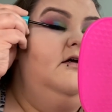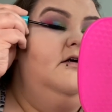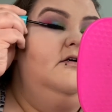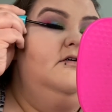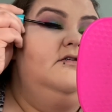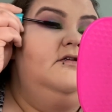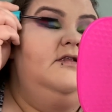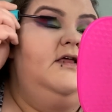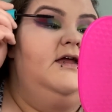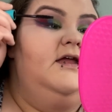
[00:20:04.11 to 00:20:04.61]

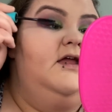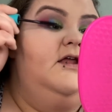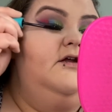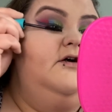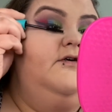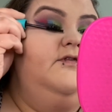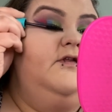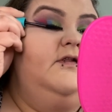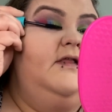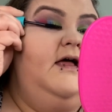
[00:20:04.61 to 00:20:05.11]
So like, you
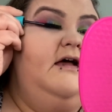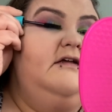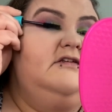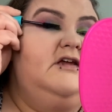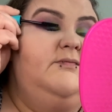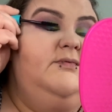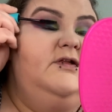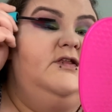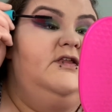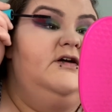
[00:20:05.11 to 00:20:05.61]
know, the last
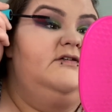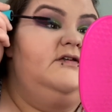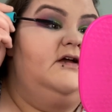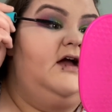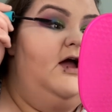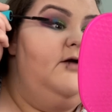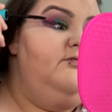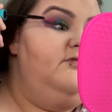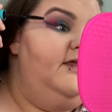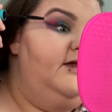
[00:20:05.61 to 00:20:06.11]
couple looks like
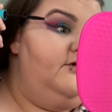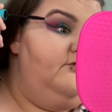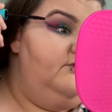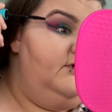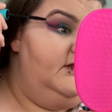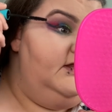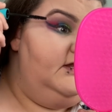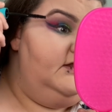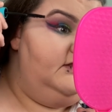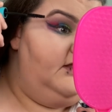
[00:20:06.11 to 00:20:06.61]
I've like
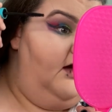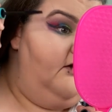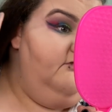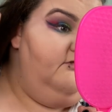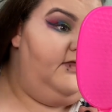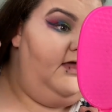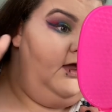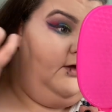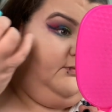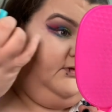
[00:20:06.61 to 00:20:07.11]
really loved
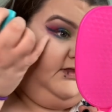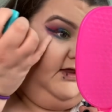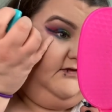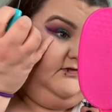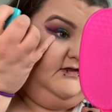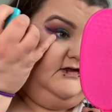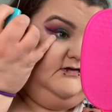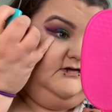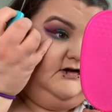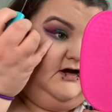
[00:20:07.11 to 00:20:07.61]
them and like
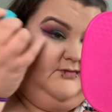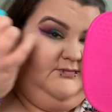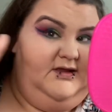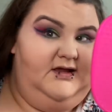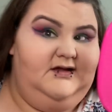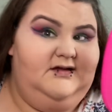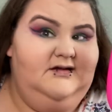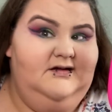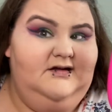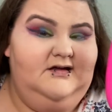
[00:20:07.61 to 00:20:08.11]
this one I'm
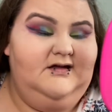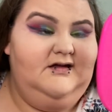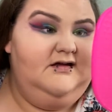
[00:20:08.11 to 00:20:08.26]
like ugh,